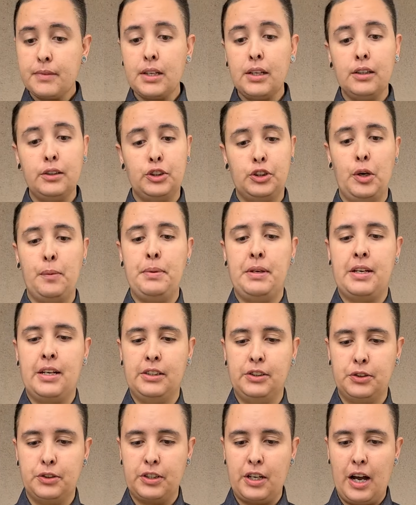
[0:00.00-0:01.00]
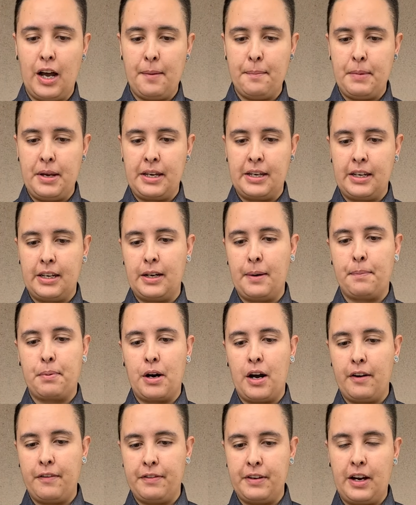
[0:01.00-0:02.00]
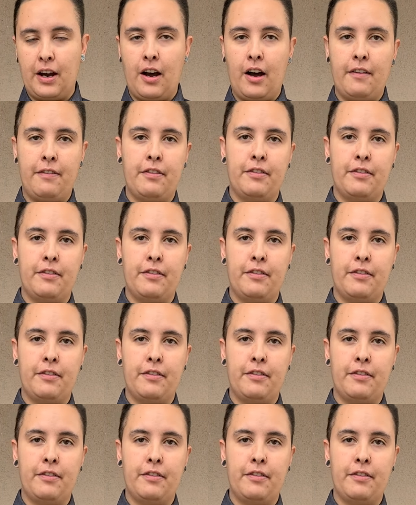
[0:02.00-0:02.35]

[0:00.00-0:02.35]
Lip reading: So because you're not making a profit off